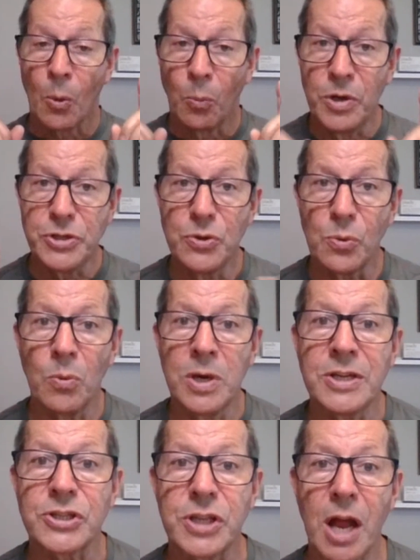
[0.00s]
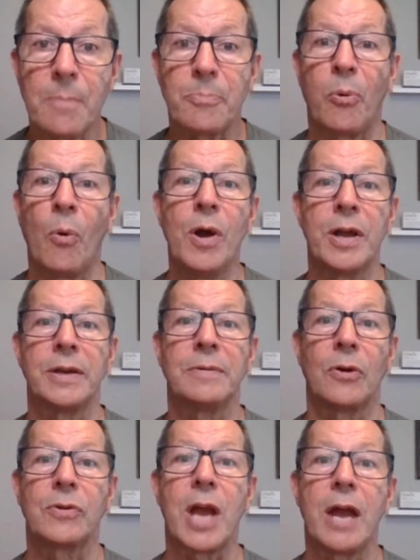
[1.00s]
When you reach that point,
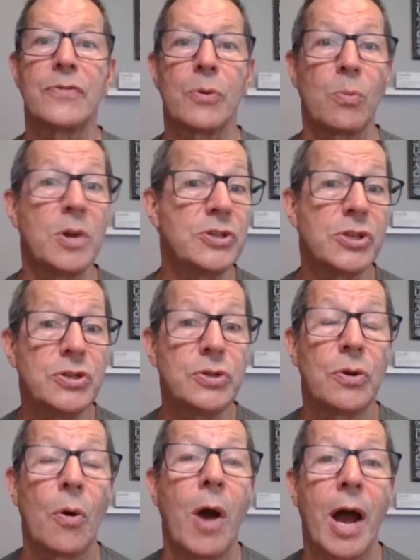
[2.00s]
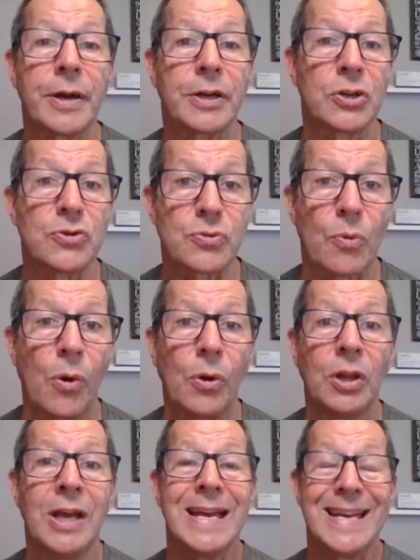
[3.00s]
okay, the reason you go out of
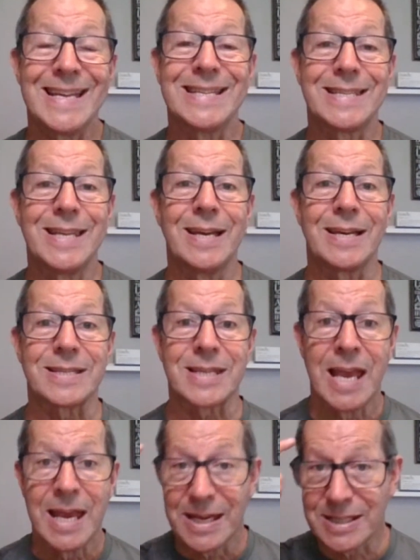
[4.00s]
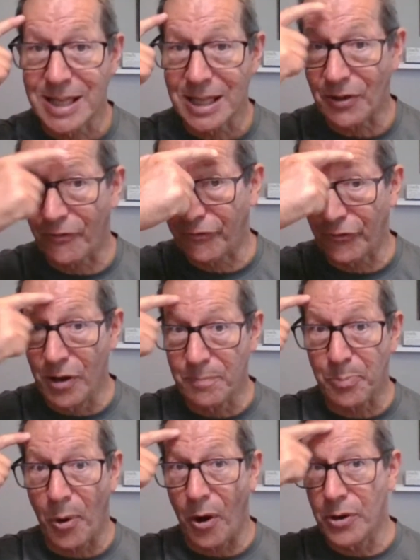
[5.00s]
control is this, is that the
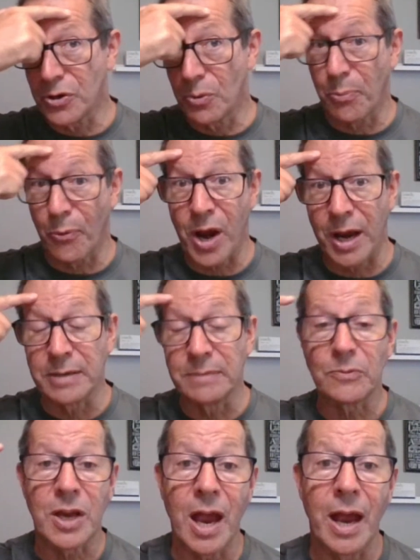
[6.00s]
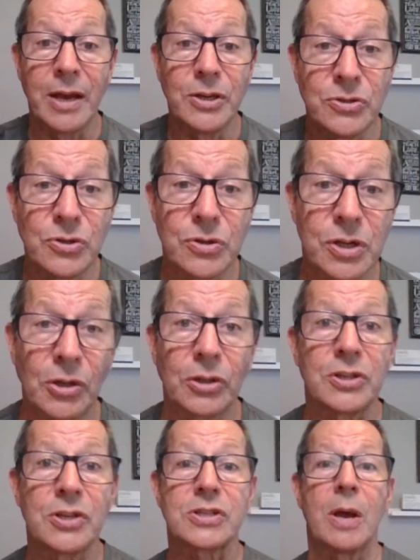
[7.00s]
front part of your brain, okay, and you can
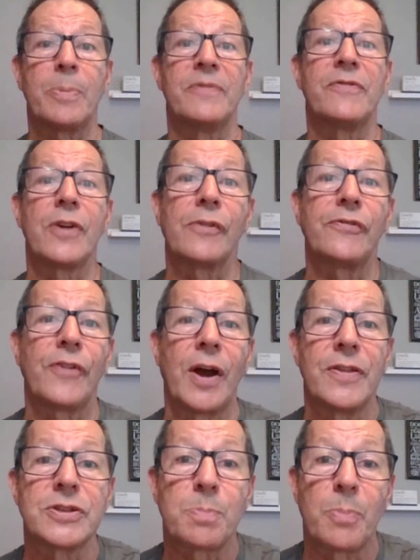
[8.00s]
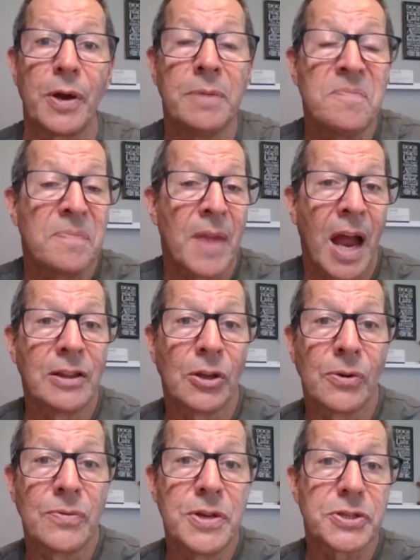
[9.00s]
look this up and verify this, but I
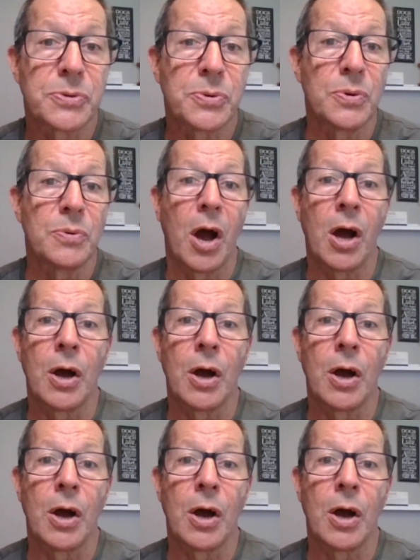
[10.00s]
learned this through